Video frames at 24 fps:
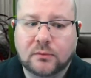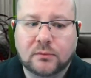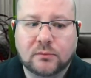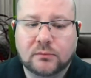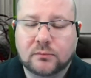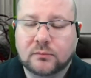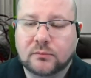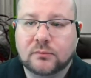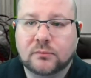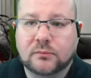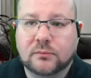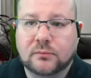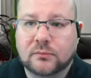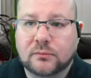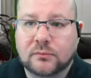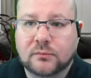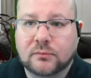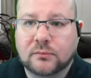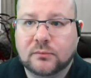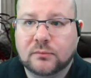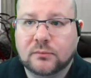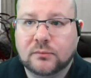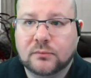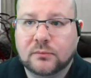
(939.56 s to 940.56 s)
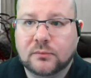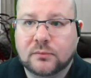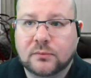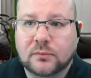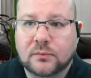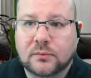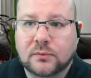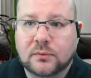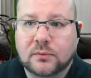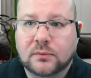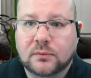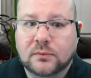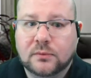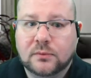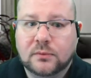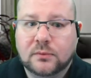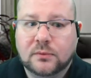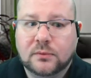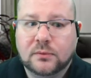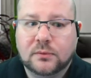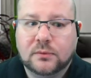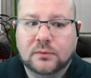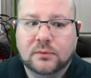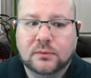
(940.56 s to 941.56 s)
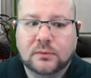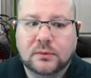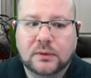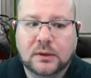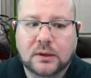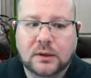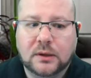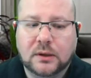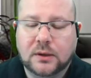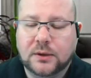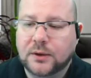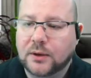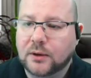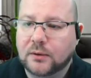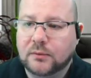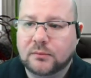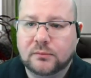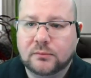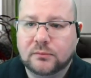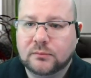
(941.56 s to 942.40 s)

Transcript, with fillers: you everything. Uh, no.